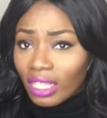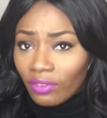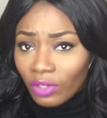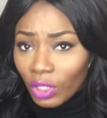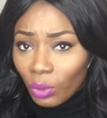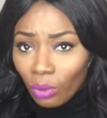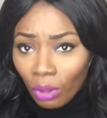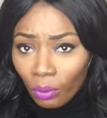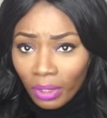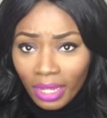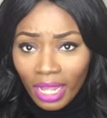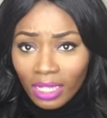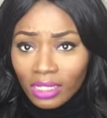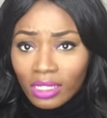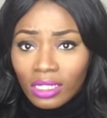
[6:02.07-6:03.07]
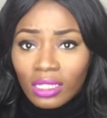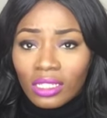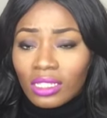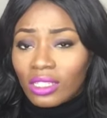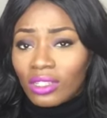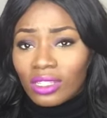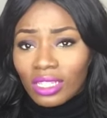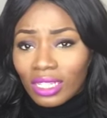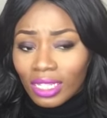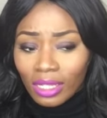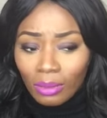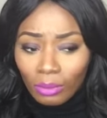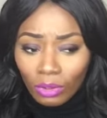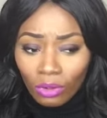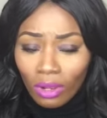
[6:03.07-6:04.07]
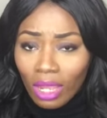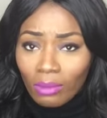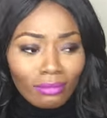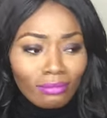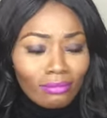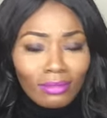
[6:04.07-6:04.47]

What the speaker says: giving you one-word answers, you need to let them go.